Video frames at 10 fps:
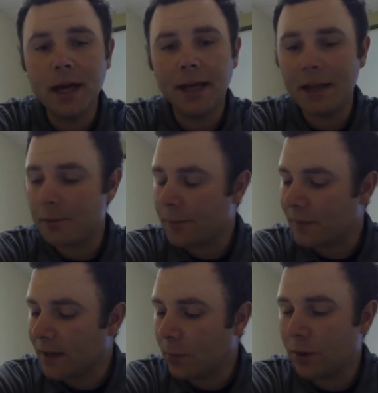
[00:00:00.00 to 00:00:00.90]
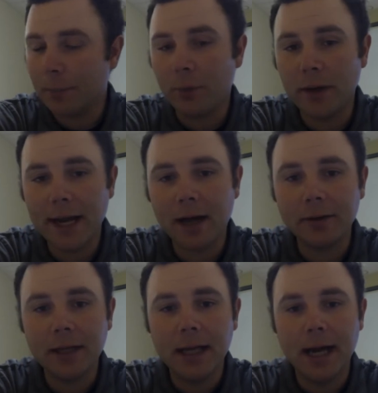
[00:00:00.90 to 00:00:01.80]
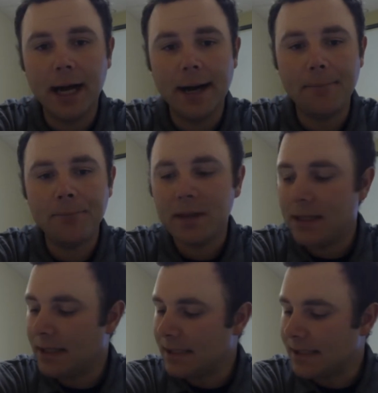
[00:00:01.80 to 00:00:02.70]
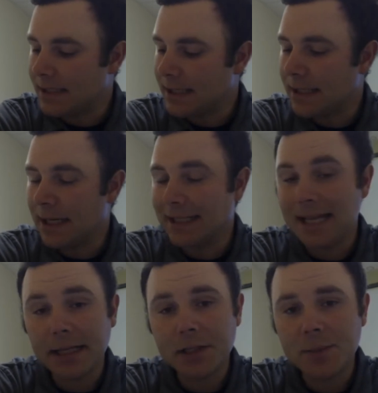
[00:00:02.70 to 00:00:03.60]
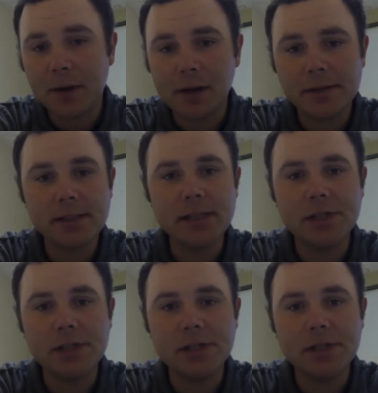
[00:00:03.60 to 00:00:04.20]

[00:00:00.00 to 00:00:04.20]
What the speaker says: Another thing that I want to point out is the attendance policy.